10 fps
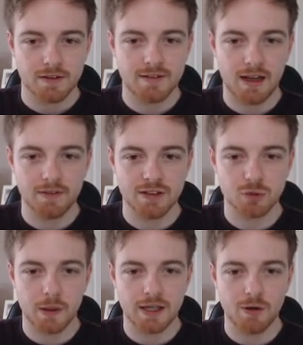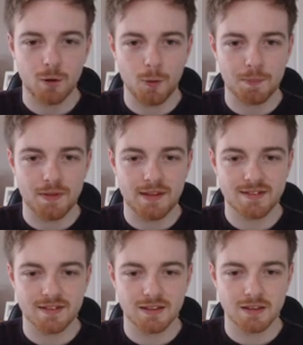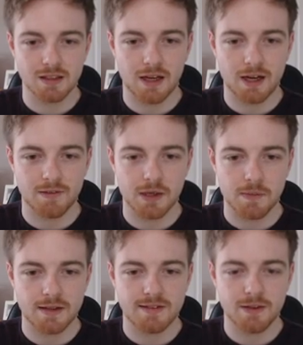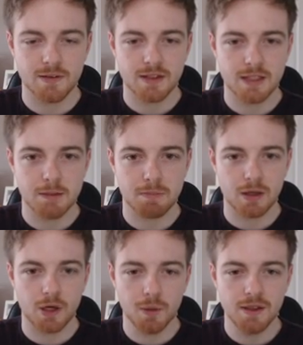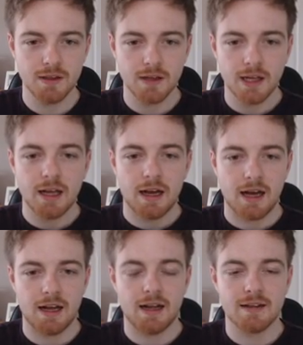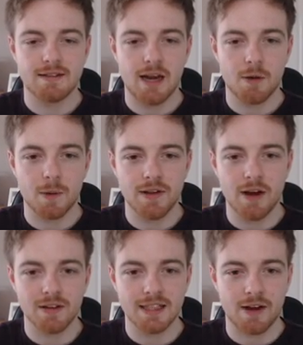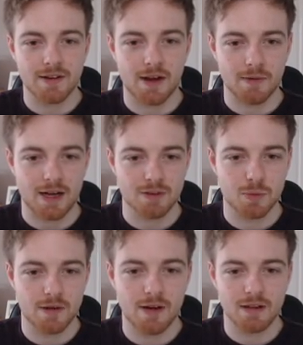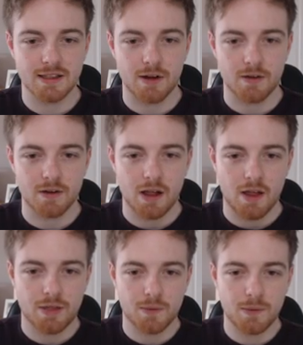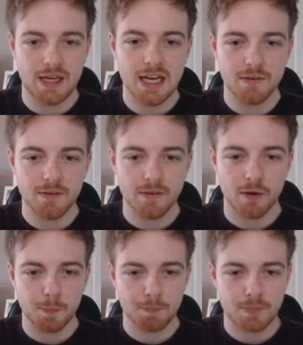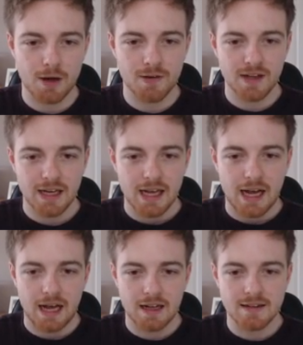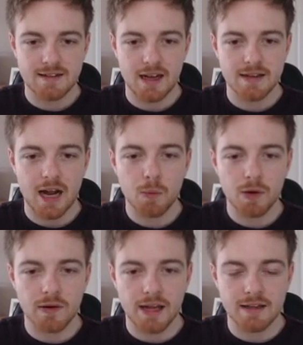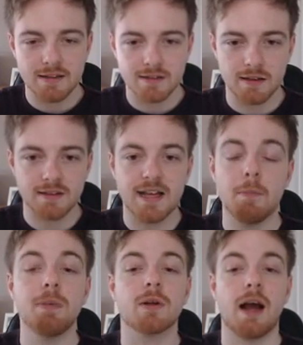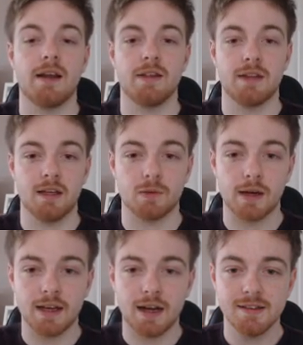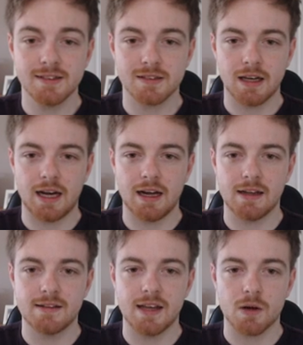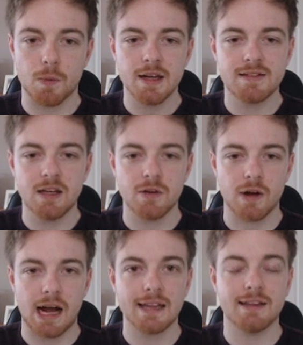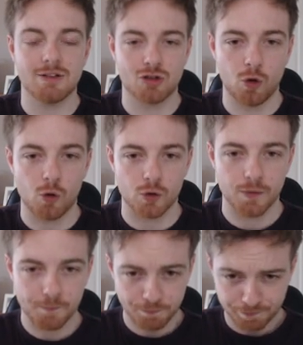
Down this way, up this little area right here. Keep on going. And uh, we're nearly there now, guys. We're nearly there. Through here, up there. And uh, now we're in this little temple kind of thing, right guys? And uh, right here at this door,